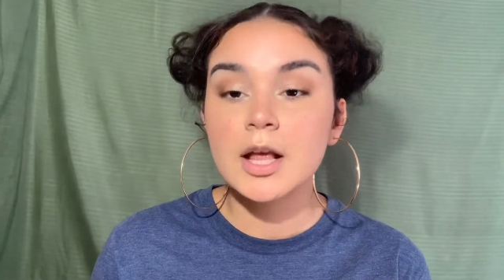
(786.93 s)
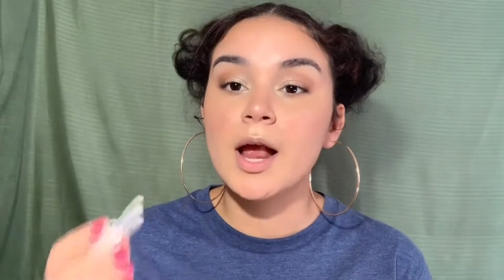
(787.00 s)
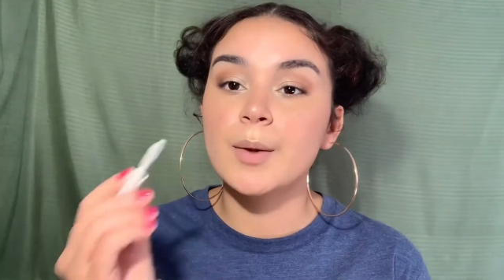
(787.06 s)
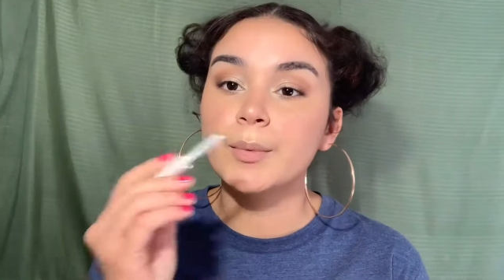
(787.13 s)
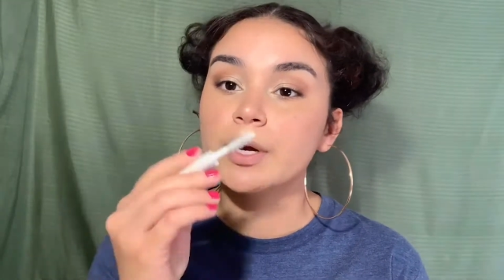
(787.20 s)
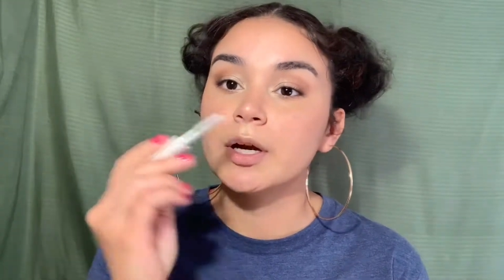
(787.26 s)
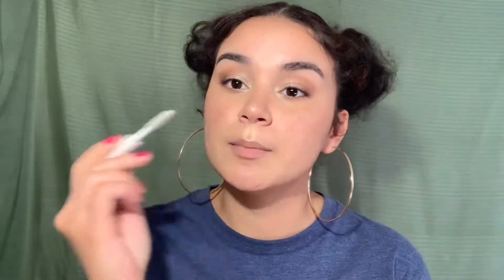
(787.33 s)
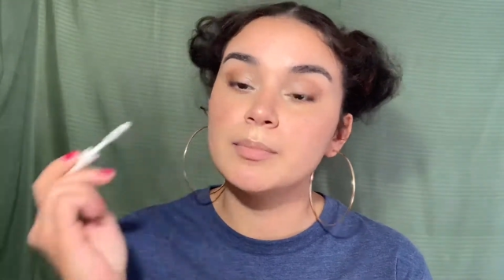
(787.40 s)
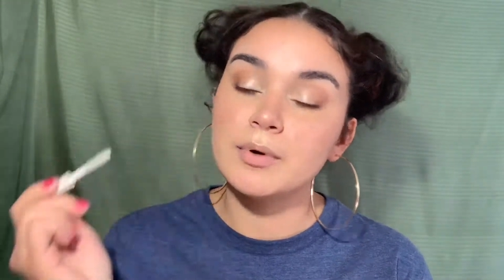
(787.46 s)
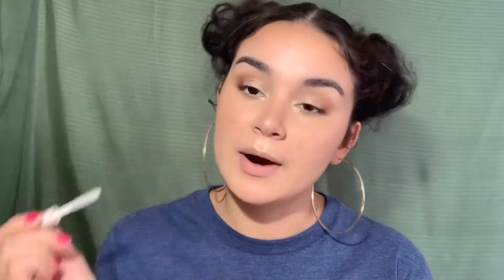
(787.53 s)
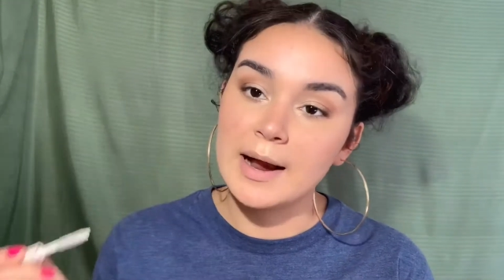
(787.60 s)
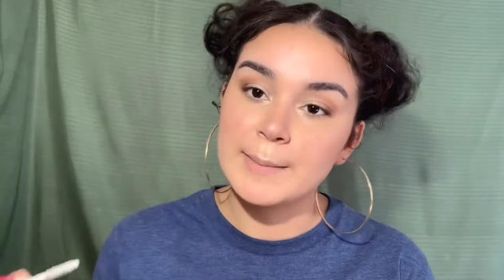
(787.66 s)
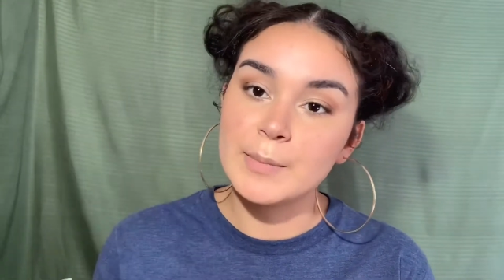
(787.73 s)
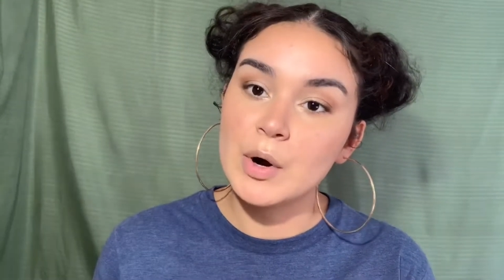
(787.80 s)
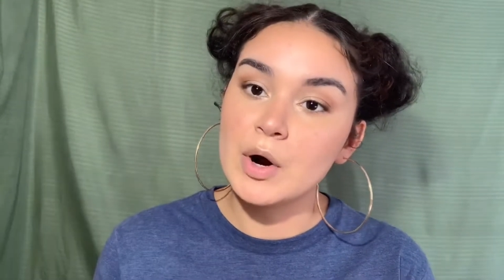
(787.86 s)
And we're gonna
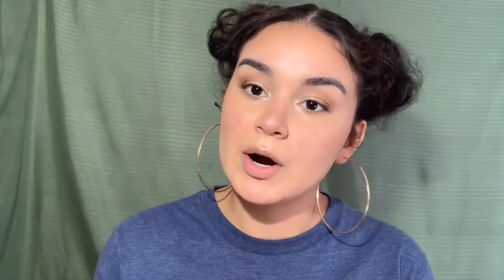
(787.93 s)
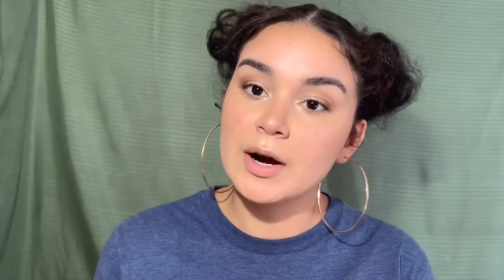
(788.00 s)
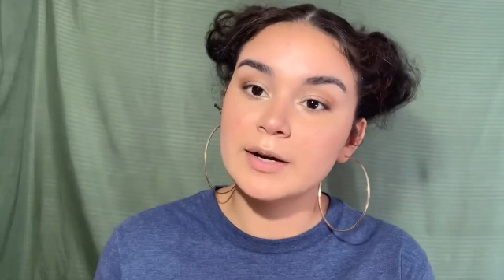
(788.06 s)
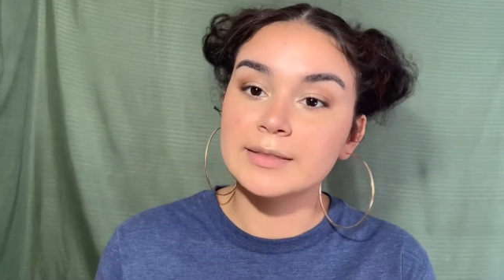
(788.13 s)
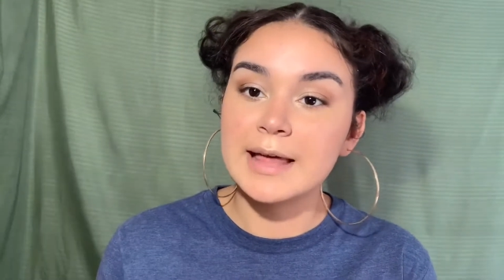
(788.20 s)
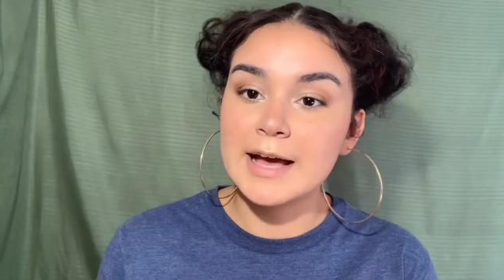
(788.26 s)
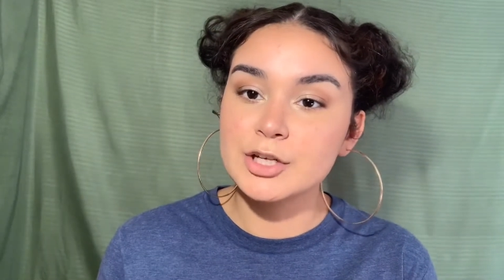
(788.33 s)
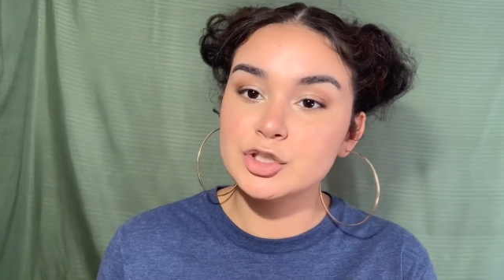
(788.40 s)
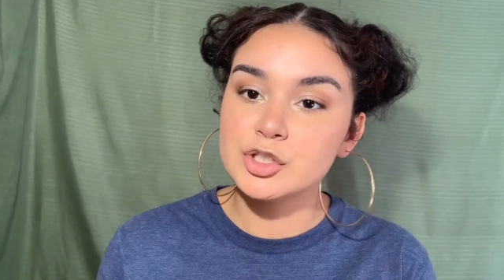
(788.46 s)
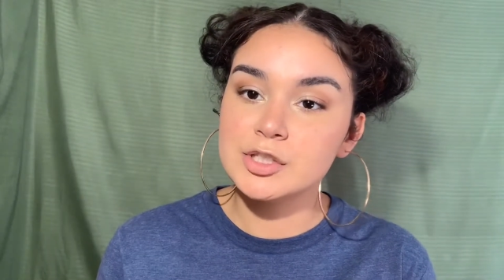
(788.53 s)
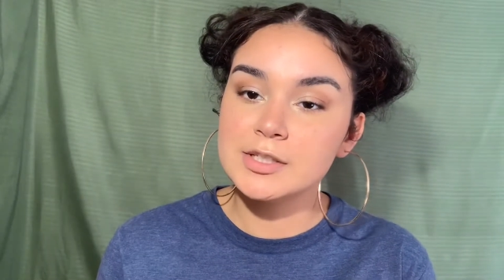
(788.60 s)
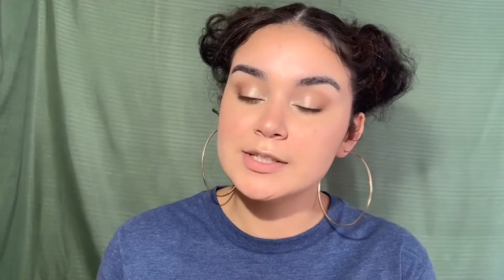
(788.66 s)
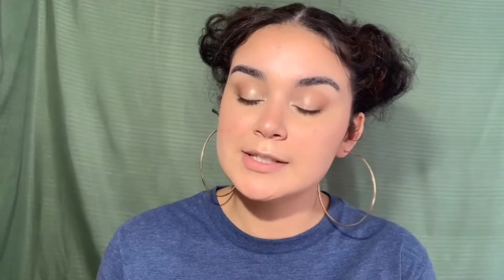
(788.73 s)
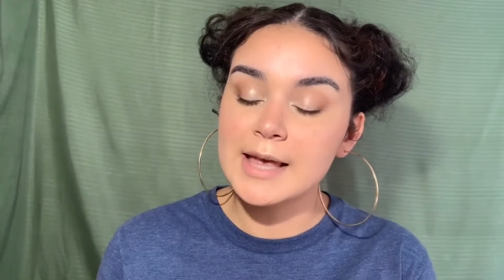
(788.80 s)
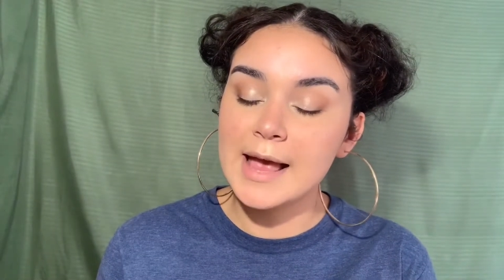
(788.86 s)
prime our
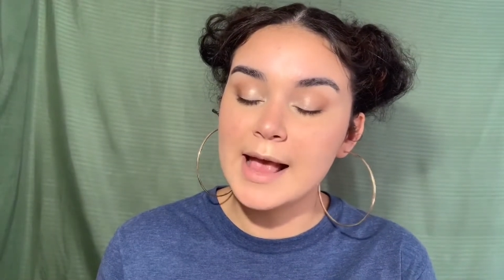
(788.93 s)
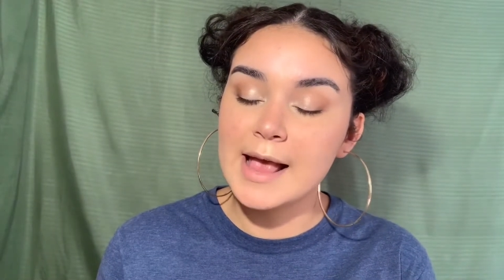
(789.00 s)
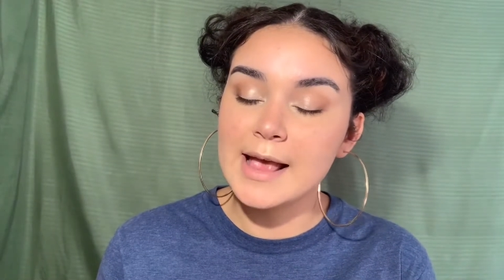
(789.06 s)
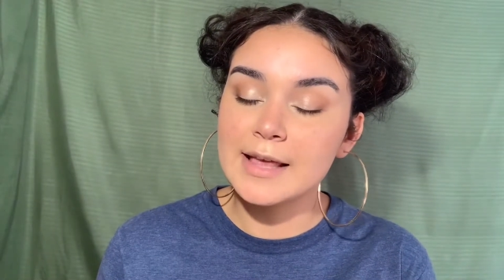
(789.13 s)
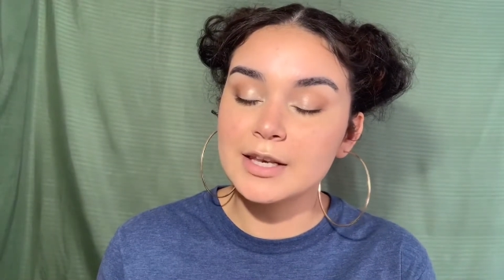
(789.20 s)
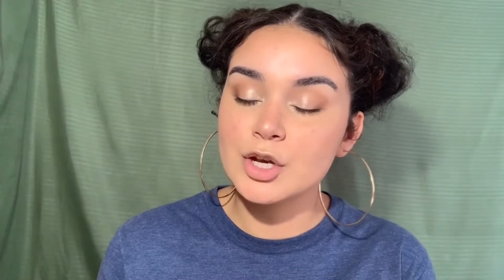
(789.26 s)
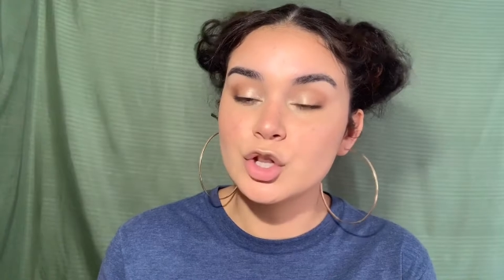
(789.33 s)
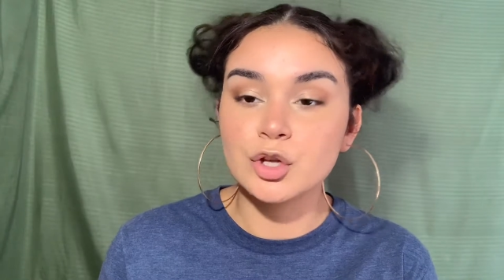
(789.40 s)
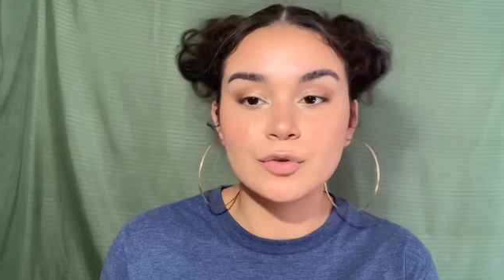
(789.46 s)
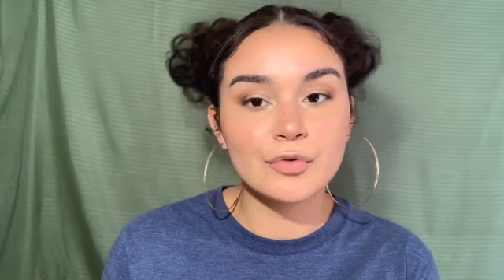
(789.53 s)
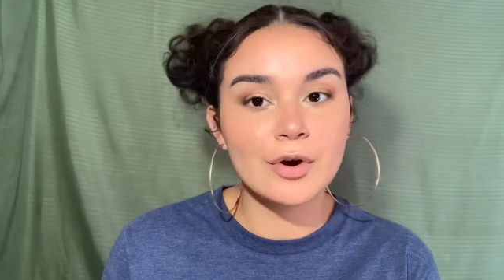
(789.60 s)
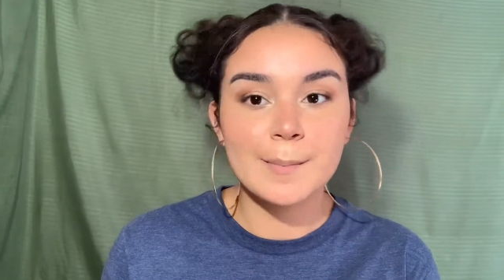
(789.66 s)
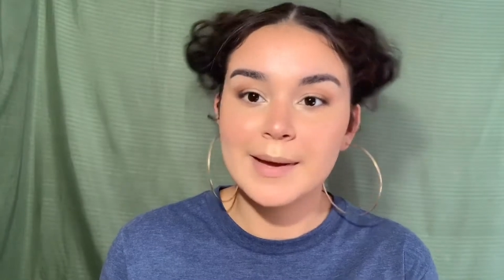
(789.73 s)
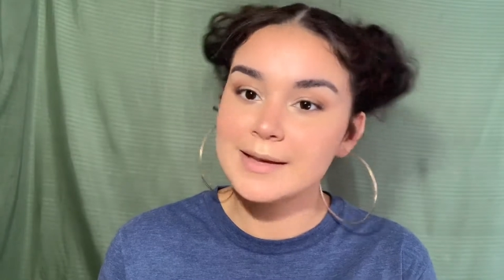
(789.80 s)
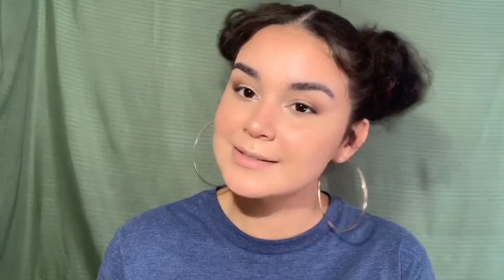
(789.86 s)
lashes and look
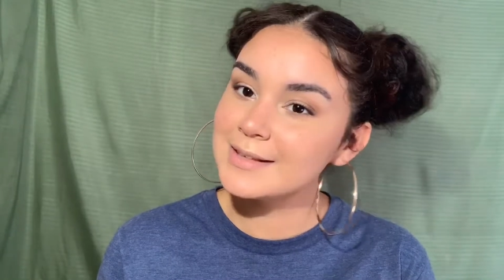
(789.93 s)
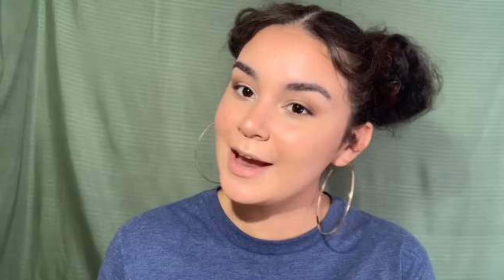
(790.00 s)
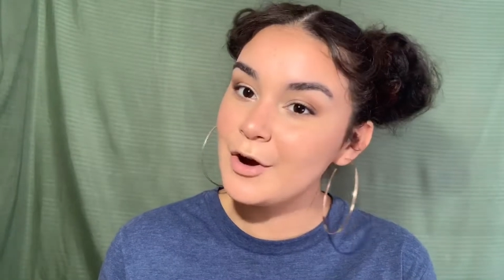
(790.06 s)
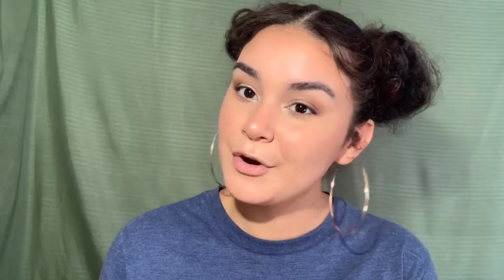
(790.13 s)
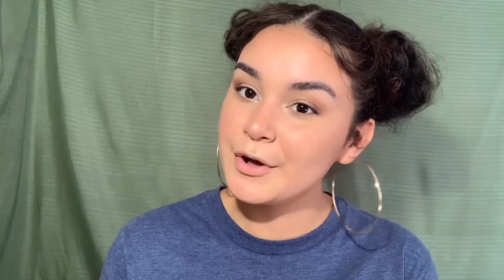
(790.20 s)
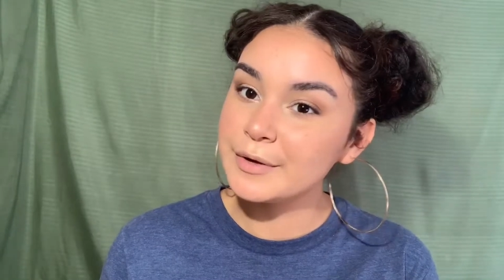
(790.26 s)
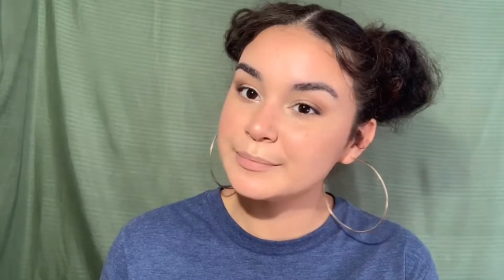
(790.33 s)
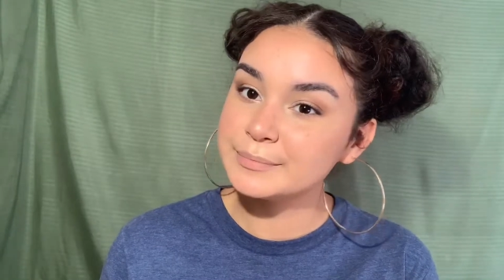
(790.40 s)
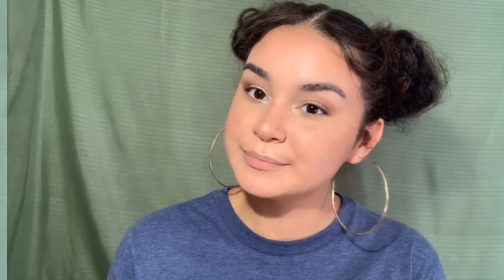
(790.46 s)
for mascara.